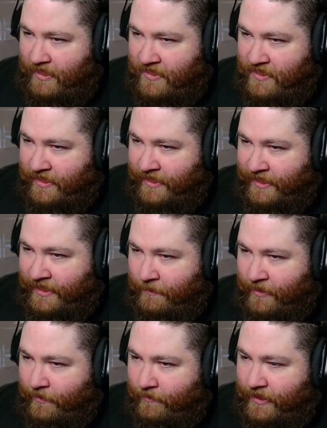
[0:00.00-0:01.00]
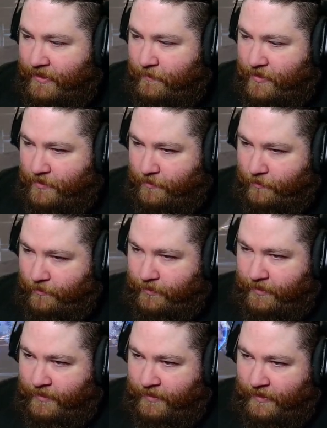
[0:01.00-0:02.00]
See, I got hit by a random sword,
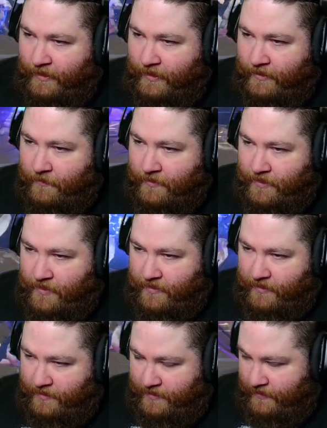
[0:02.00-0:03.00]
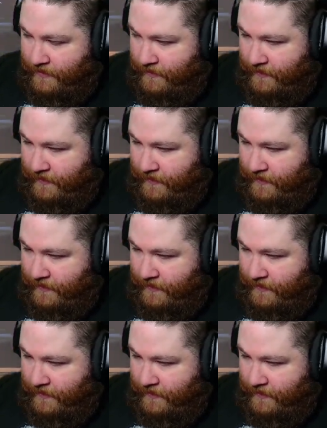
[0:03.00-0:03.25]
which sucks.